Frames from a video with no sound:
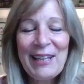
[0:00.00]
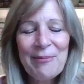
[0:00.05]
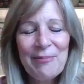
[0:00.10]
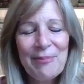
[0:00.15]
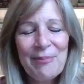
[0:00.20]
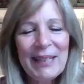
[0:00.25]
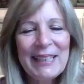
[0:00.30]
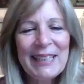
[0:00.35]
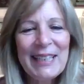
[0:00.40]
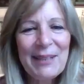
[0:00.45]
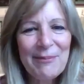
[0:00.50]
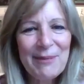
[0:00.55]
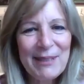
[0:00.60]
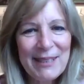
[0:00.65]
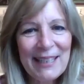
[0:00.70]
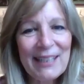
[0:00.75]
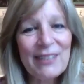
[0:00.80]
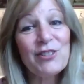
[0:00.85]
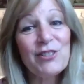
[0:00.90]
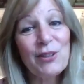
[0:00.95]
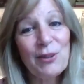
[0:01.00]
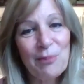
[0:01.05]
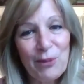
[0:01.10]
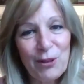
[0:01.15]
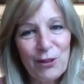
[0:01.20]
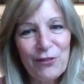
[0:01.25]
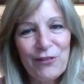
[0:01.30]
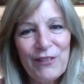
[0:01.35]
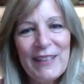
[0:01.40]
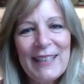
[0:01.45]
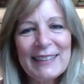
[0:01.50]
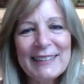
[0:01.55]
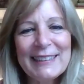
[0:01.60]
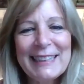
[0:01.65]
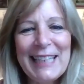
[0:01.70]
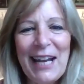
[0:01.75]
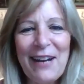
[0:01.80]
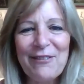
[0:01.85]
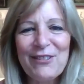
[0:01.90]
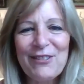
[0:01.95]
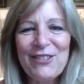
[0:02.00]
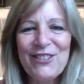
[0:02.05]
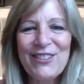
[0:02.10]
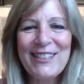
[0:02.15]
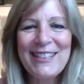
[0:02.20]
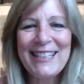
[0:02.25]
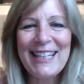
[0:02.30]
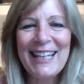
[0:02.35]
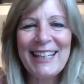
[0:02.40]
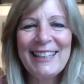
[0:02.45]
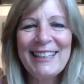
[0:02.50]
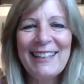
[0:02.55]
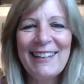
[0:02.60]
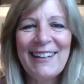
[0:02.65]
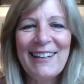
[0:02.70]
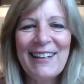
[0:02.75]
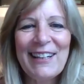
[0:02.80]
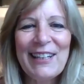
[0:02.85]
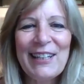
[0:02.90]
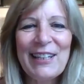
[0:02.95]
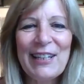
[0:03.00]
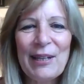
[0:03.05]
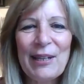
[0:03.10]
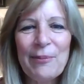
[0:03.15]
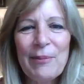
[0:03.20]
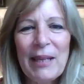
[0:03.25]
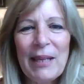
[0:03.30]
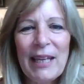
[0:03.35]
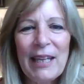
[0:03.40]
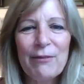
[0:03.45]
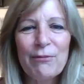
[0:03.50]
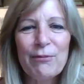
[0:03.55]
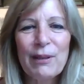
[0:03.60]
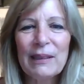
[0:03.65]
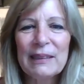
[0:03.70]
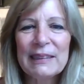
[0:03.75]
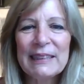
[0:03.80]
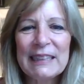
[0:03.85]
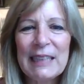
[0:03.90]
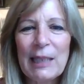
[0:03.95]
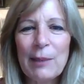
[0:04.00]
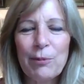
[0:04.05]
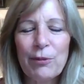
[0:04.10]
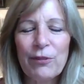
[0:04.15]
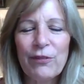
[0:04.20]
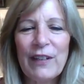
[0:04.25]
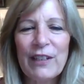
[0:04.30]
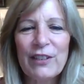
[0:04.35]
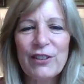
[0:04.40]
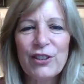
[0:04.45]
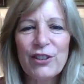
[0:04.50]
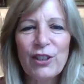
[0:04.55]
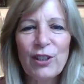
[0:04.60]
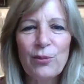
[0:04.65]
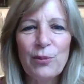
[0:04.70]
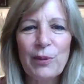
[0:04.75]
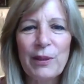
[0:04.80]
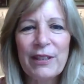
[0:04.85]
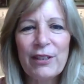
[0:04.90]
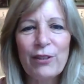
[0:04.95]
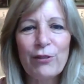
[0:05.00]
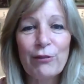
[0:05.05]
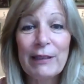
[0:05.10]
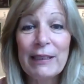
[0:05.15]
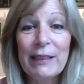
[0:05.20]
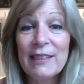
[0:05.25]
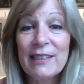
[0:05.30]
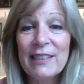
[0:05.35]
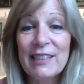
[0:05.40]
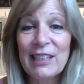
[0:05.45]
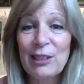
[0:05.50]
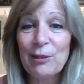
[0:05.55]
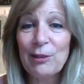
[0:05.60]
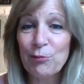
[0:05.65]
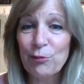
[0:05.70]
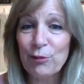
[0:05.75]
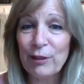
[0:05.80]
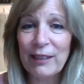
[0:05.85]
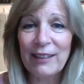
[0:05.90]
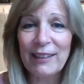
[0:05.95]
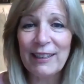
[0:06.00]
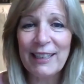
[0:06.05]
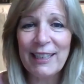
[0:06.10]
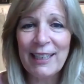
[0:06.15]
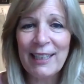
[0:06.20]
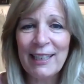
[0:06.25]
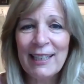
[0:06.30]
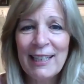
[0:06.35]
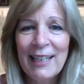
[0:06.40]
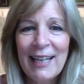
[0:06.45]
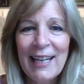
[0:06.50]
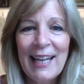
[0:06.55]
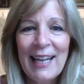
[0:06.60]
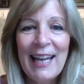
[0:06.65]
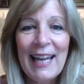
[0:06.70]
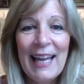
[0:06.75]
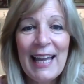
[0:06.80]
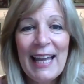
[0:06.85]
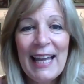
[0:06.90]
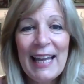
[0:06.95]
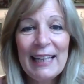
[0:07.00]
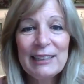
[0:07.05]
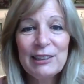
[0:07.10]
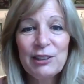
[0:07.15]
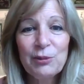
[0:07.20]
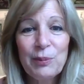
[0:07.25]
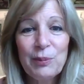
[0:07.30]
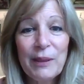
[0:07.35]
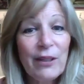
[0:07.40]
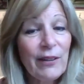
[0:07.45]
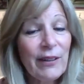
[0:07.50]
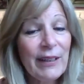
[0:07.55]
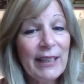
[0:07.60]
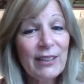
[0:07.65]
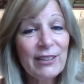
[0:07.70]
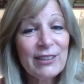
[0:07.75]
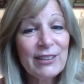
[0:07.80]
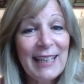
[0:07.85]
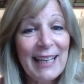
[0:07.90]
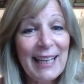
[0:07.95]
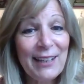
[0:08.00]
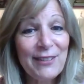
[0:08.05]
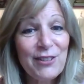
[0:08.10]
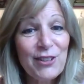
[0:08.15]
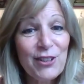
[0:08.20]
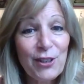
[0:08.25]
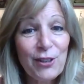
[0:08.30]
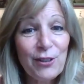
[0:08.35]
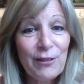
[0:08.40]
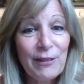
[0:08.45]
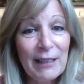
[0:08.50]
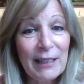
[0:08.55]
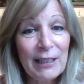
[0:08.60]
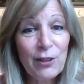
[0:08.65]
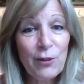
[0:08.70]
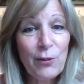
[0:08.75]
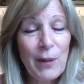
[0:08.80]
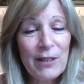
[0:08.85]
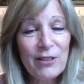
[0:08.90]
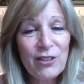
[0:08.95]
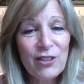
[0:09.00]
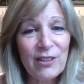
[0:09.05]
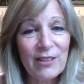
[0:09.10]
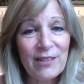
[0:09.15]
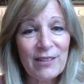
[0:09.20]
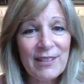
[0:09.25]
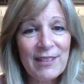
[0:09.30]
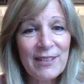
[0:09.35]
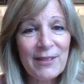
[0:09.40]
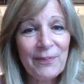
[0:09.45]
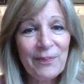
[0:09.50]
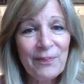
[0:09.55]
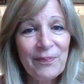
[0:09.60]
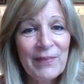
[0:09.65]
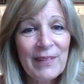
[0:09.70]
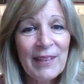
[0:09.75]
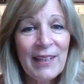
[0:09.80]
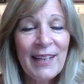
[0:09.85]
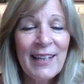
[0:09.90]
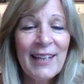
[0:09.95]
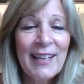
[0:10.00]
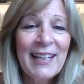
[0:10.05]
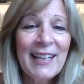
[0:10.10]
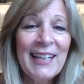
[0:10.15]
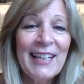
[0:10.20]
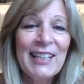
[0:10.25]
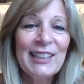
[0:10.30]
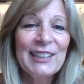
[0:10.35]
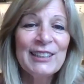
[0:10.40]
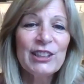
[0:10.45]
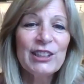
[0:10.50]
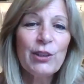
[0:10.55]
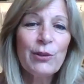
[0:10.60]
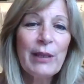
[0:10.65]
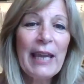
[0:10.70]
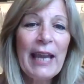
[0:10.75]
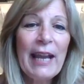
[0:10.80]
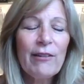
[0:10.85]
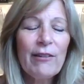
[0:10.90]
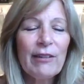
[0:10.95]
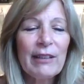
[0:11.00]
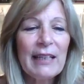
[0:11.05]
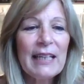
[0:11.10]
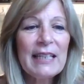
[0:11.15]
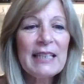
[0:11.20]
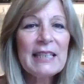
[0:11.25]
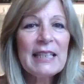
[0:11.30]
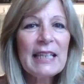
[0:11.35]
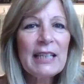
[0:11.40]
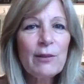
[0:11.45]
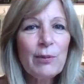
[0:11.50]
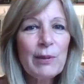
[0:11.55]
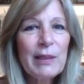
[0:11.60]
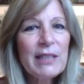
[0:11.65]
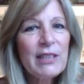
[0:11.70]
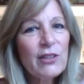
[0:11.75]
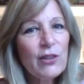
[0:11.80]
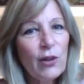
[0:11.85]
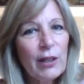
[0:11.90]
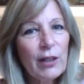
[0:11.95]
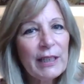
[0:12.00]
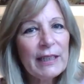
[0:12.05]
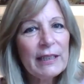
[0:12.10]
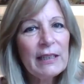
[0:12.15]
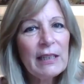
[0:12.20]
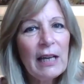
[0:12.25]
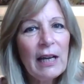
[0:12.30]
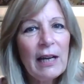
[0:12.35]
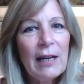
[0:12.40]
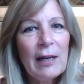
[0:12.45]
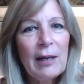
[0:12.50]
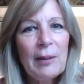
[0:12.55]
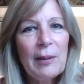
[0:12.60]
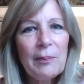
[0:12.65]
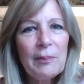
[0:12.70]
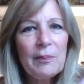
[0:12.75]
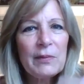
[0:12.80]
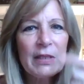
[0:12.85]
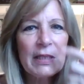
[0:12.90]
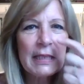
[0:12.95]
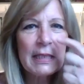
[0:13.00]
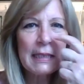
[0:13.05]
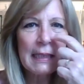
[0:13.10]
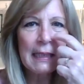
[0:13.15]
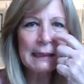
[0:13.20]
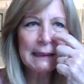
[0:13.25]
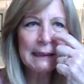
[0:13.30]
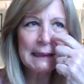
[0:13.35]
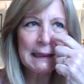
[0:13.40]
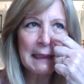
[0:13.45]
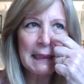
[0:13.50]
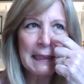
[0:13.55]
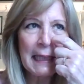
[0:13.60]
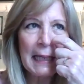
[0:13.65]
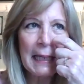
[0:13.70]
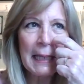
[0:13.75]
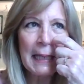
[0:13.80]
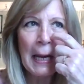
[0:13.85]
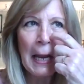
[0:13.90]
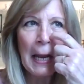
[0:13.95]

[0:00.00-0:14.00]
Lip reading: my name is Angela Murphy. As Karen just said, I am a real estate professional with Green Team Realty, and we are here to answer any questions. So Karen, I think we started discussing that